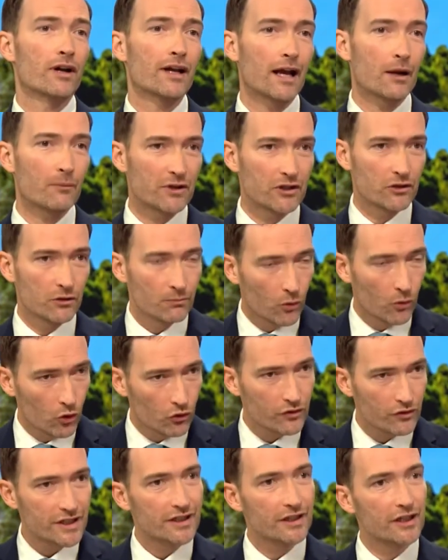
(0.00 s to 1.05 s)
Can we do more
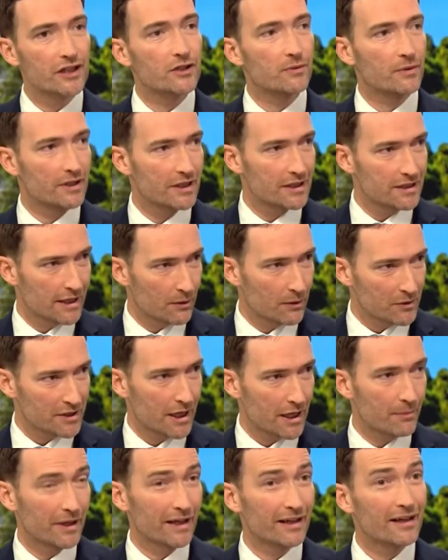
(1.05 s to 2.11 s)
research to understand what's
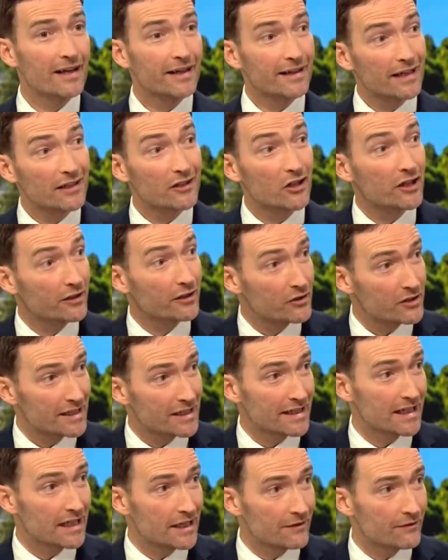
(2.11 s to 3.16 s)
happening, get diagnosis
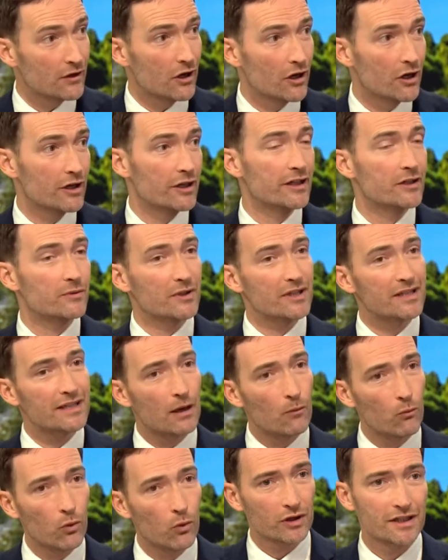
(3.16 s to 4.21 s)
even earlier to
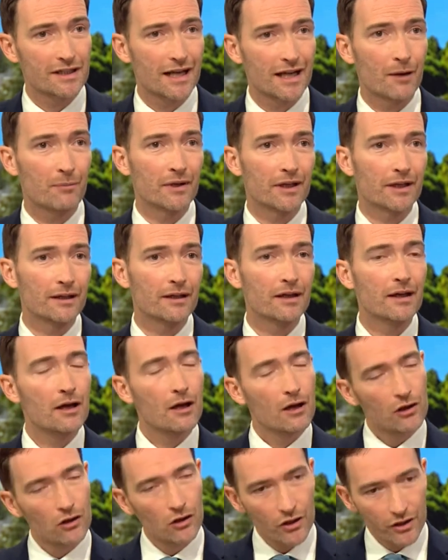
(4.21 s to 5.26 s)
understand is happening,
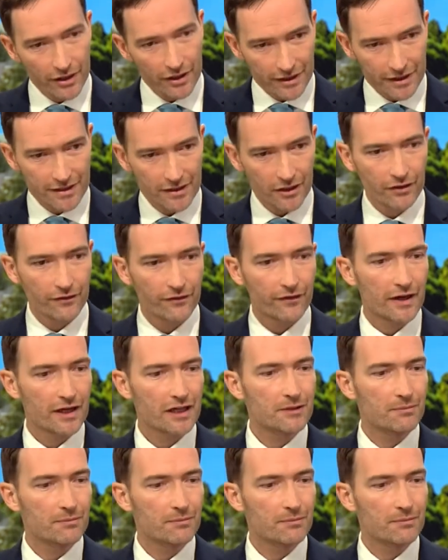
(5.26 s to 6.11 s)
look at these side effects?